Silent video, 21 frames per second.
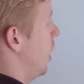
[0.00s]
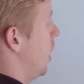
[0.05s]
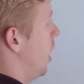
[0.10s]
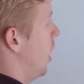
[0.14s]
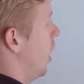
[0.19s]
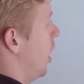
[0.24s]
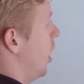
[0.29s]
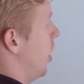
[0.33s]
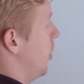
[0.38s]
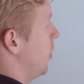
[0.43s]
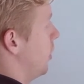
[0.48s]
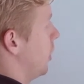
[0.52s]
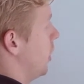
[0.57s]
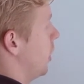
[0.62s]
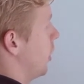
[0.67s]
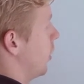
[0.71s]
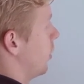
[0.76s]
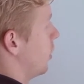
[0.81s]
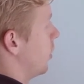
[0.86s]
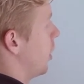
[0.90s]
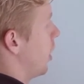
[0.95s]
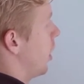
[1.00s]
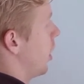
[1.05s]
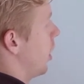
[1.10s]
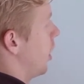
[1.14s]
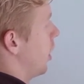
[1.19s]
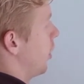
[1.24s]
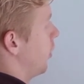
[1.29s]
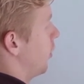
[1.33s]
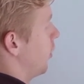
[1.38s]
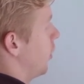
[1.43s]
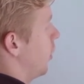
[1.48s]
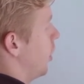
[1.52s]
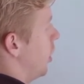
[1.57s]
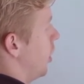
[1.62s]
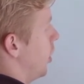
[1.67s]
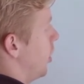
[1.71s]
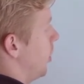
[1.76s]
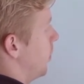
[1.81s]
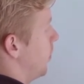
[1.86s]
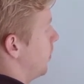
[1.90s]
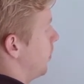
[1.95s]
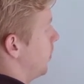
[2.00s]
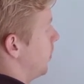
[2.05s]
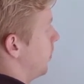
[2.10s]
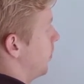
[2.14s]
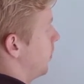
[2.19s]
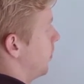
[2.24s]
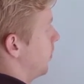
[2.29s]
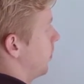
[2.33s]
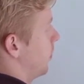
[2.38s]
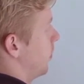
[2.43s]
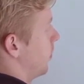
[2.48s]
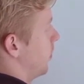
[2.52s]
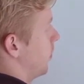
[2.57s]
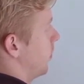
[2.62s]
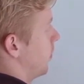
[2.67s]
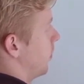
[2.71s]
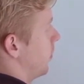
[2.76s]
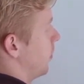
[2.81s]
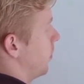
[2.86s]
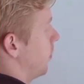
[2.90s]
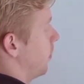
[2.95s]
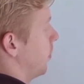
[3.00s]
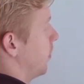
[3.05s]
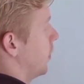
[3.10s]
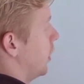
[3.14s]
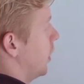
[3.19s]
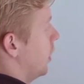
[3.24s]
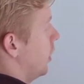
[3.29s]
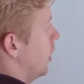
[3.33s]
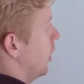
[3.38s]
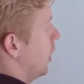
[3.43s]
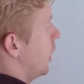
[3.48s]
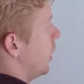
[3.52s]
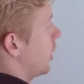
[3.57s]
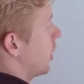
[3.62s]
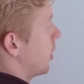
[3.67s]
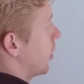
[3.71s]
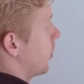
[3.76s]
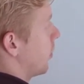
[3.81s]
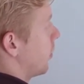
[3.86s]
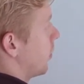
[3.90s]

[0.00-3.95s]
um, you know, star from link,